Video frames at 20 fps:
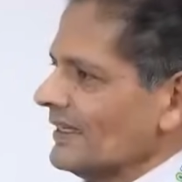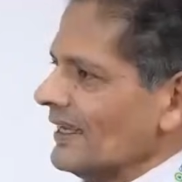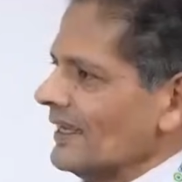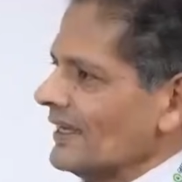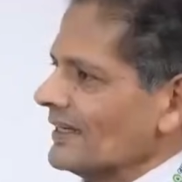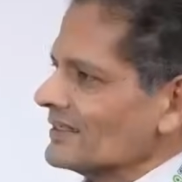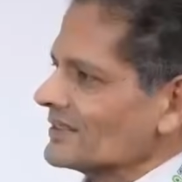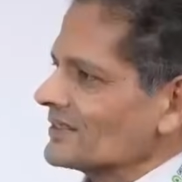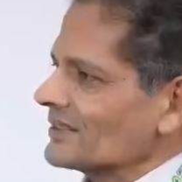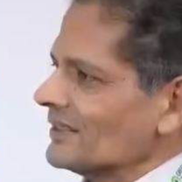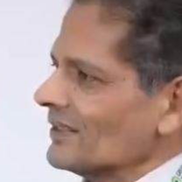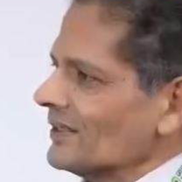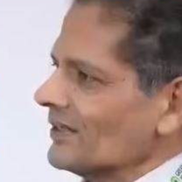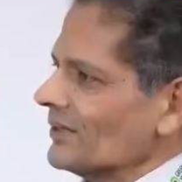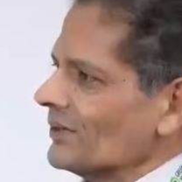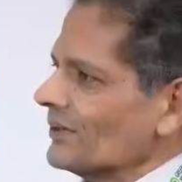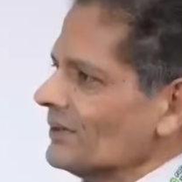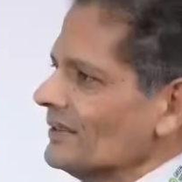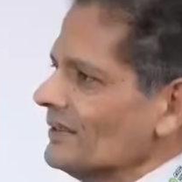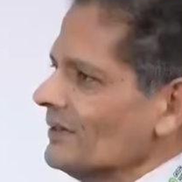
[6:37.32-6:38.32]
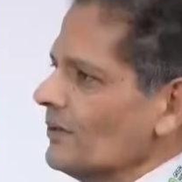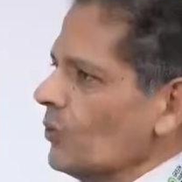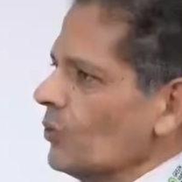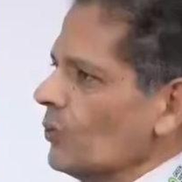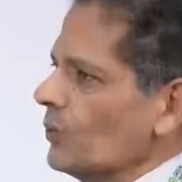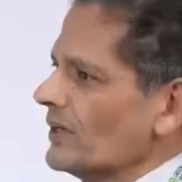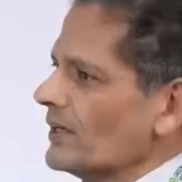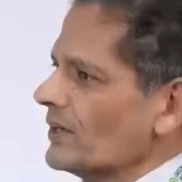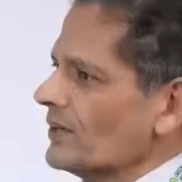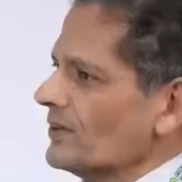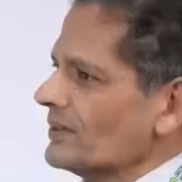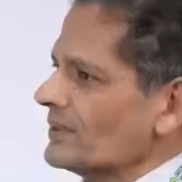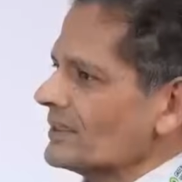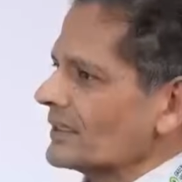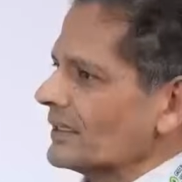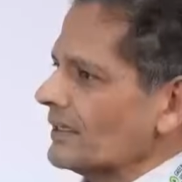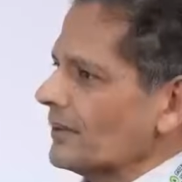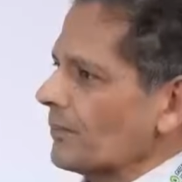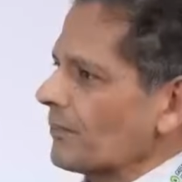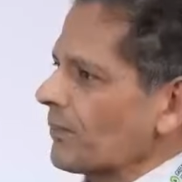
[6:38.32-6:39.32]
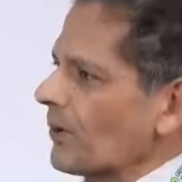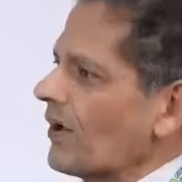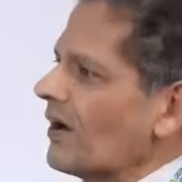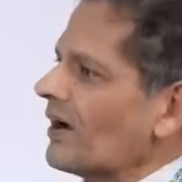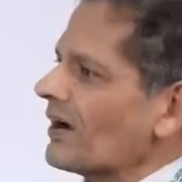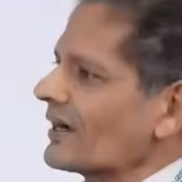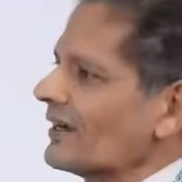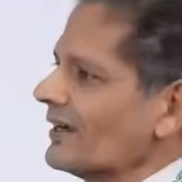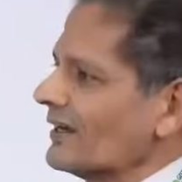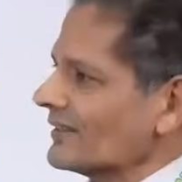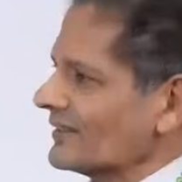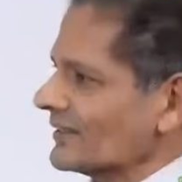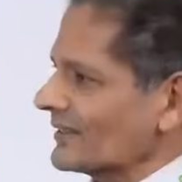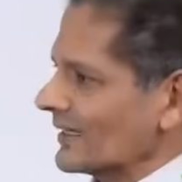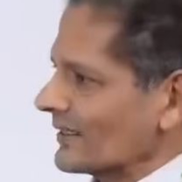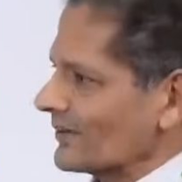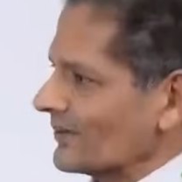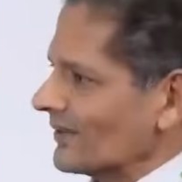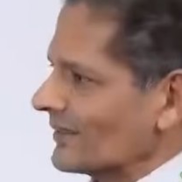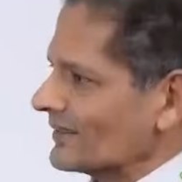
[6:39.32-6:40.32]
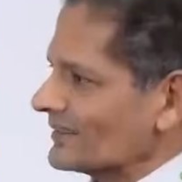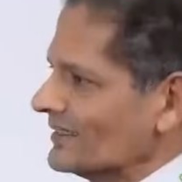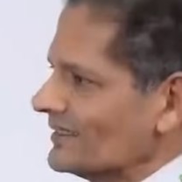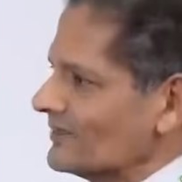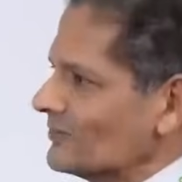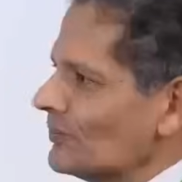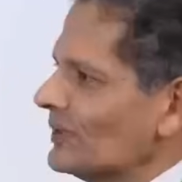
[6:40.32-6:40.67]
And so we don't uh, block other technologies,